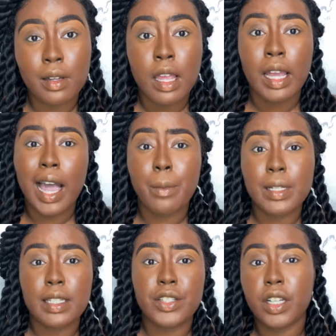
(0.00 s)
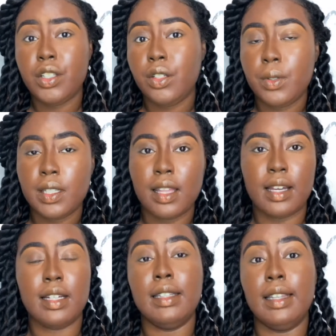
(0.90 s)
I would suggest using like
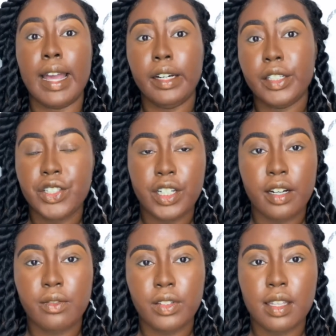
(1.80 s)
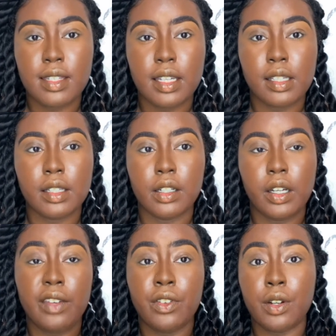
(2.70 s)
a lighter shade of concealer,
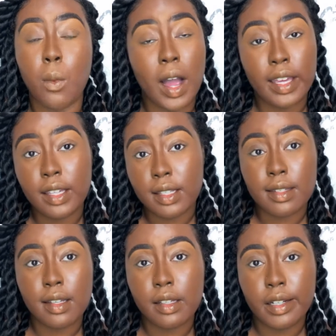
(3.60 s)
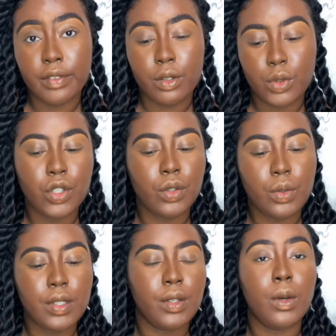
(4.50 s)
even a white concealer if you
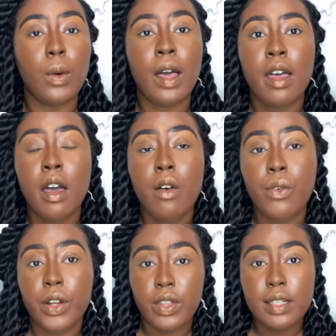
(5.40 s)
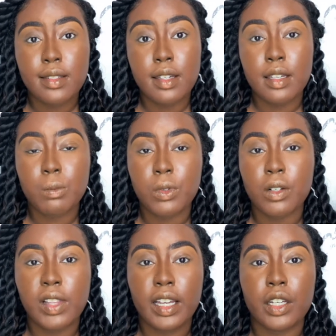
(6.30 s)
choose to. For this look, it's more
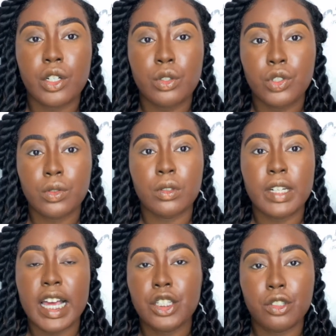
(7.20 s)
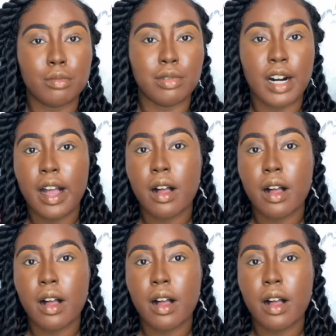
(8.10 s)
of like a neutral, natural brown